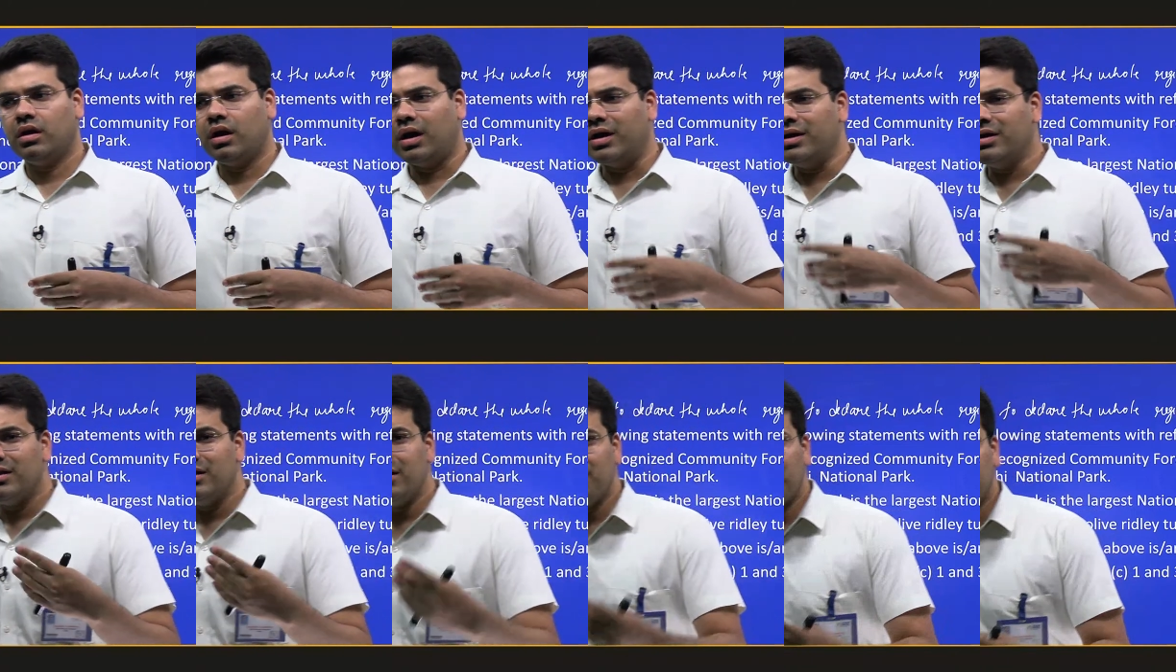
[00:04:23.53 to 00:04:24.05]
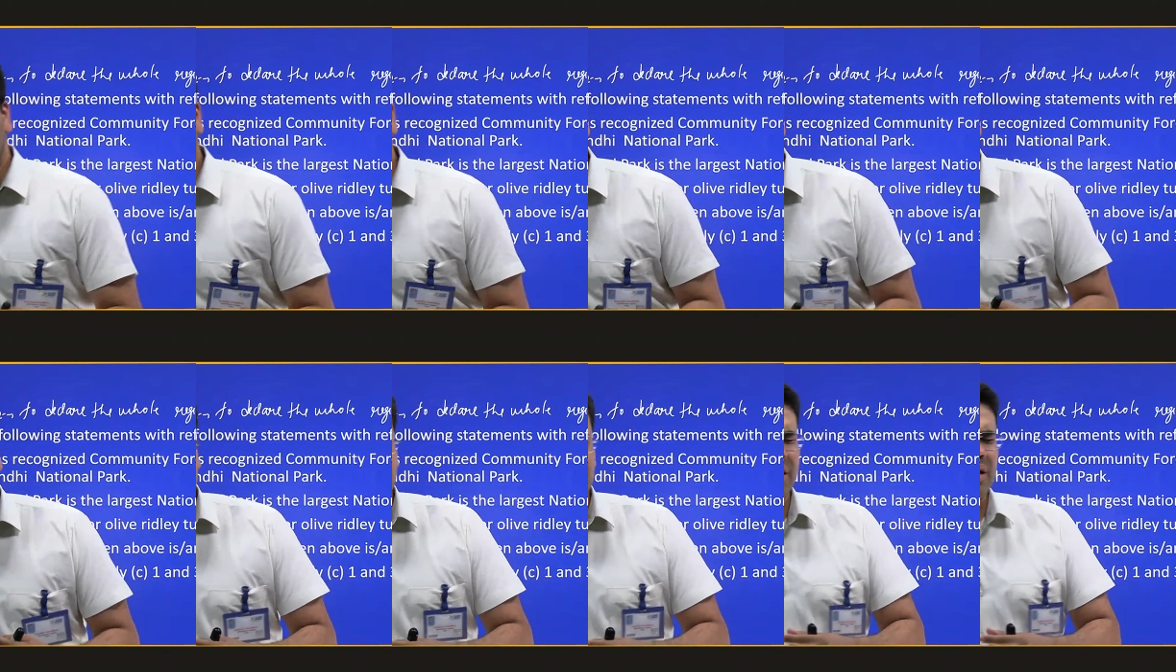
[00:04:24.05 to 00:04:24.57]
Under the
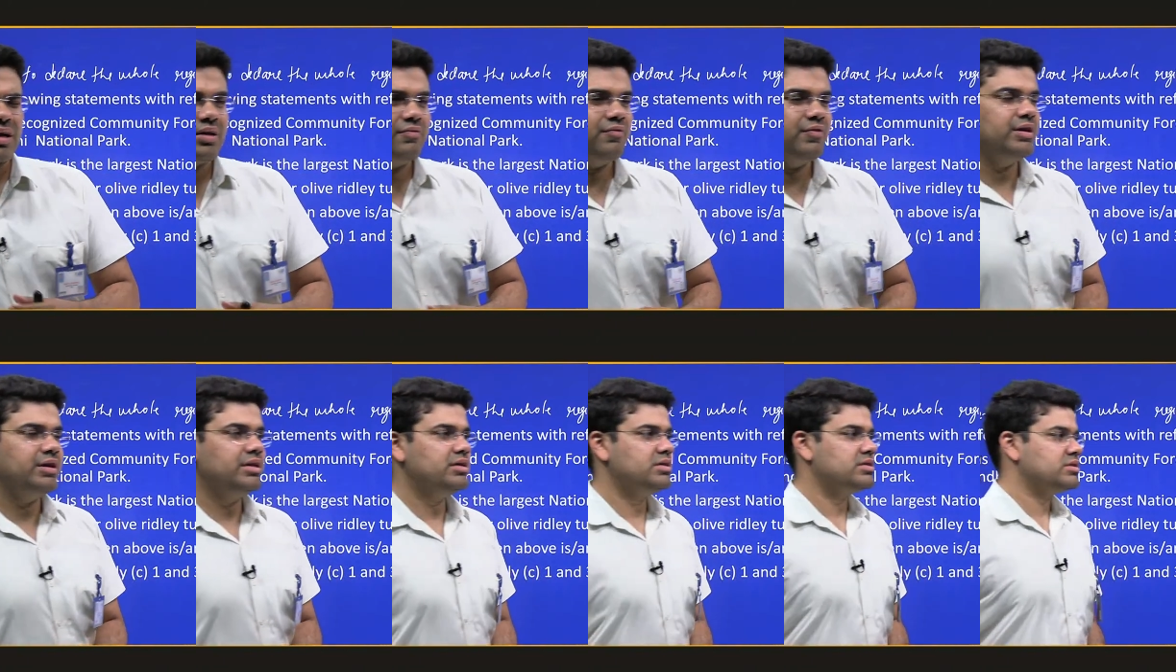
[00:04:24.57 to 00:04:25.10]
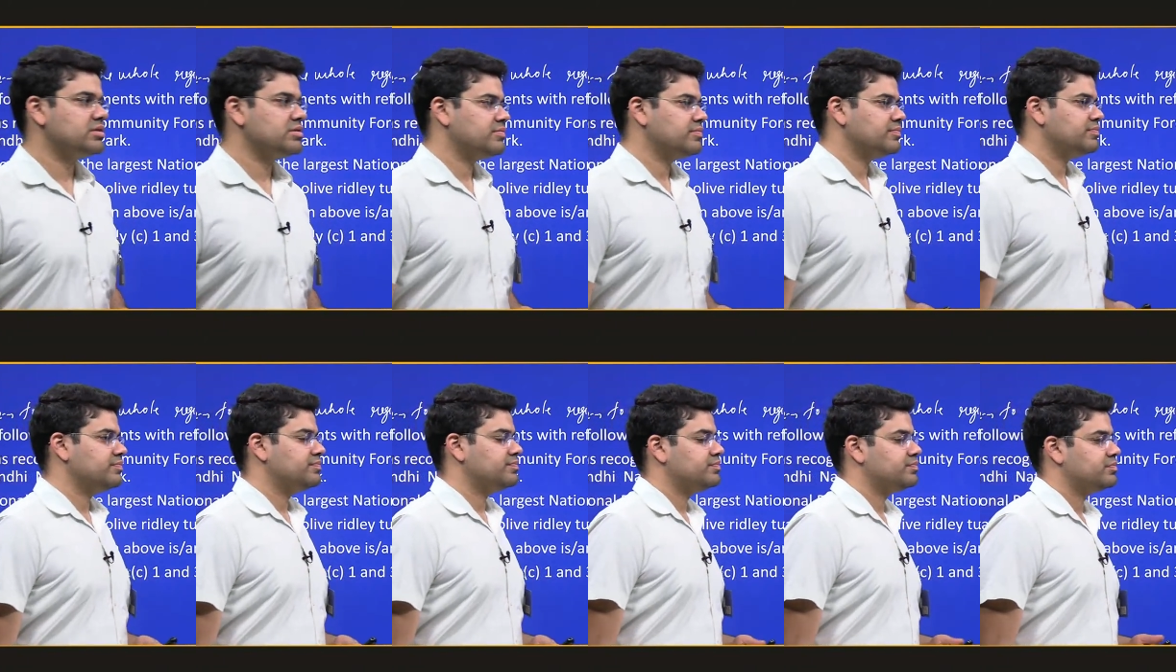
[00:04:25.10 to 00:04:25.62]
permitted activities,
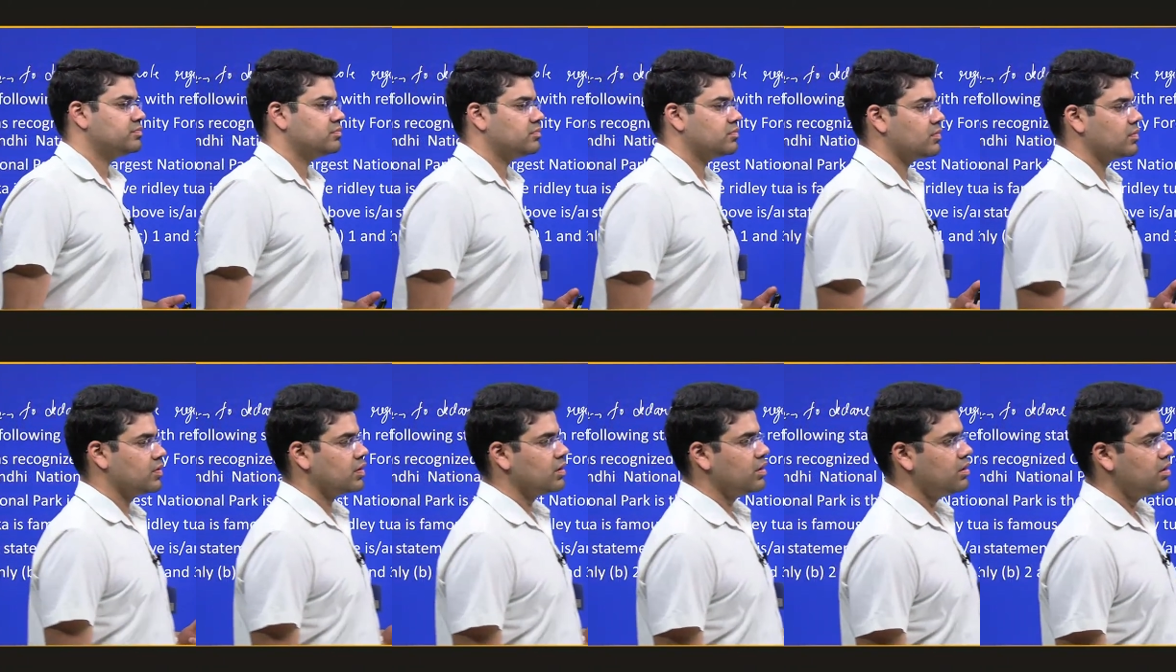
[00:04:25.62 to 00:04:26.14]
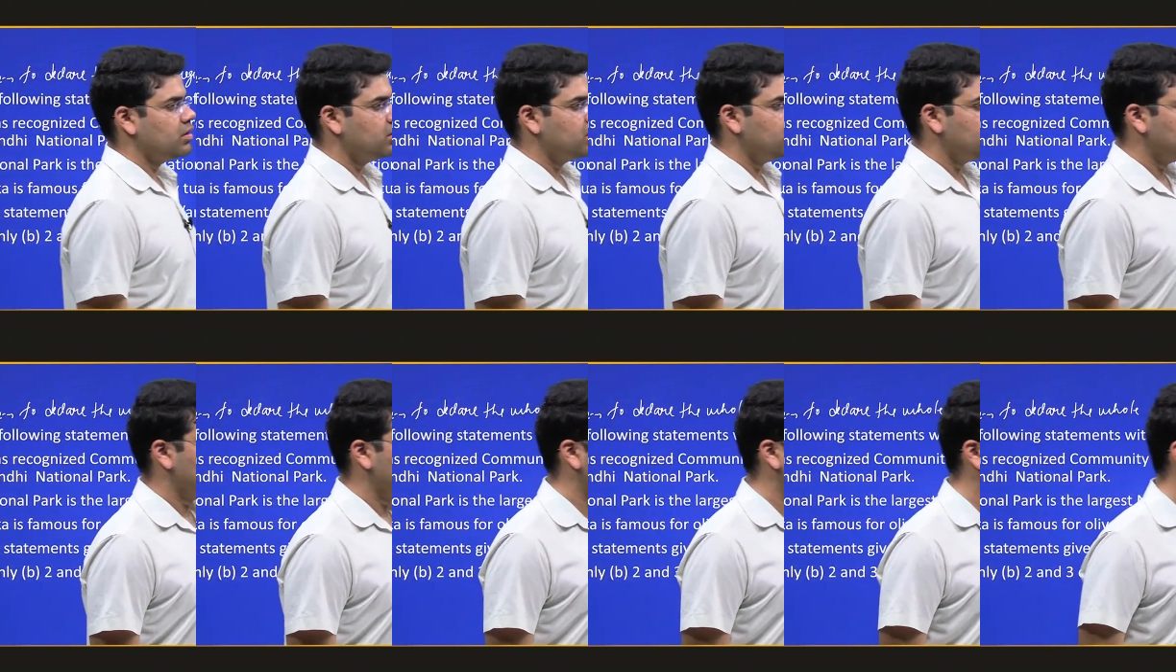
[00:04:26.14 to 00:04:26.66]

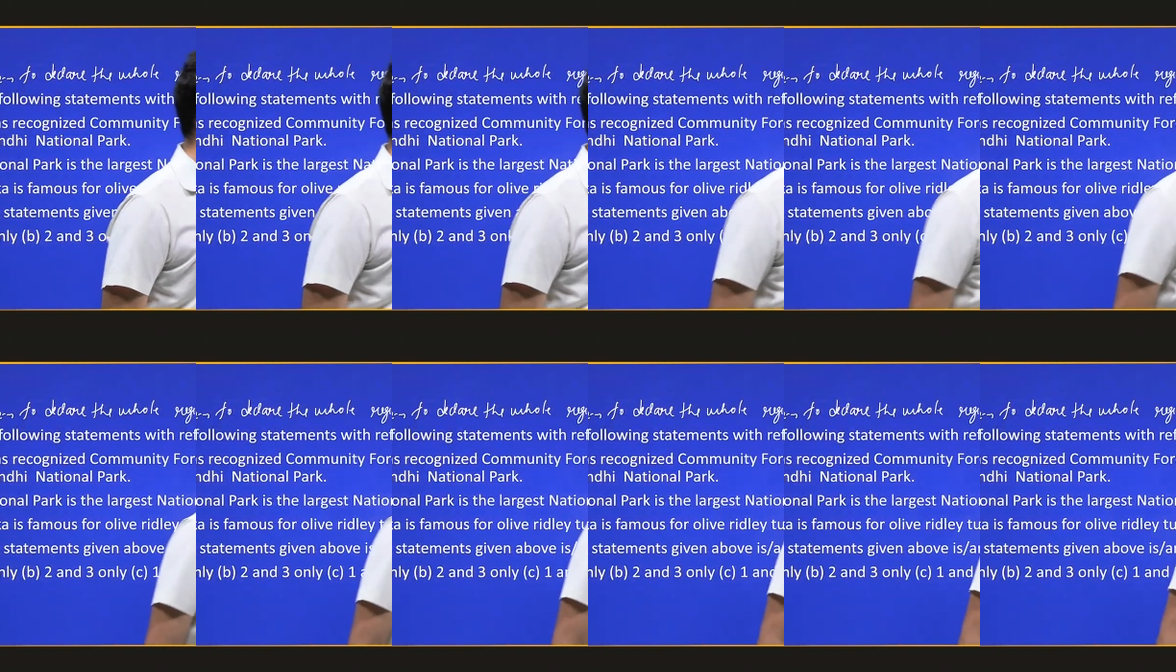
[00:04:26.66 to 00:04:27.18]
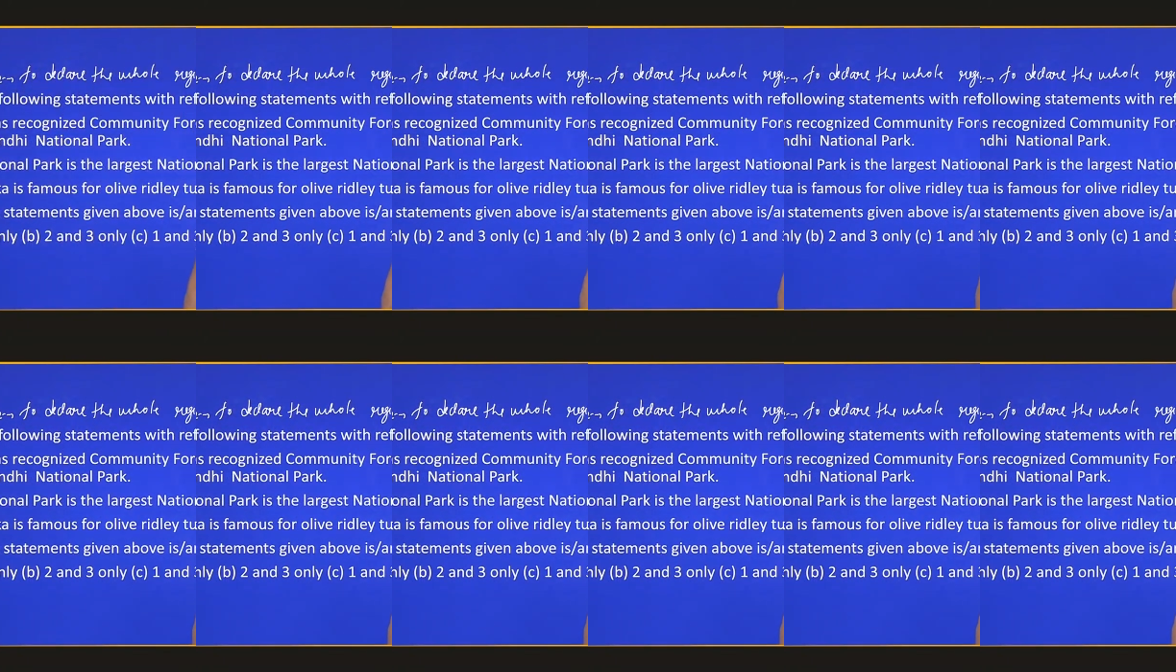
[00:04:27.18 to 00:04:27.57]
there is no need to take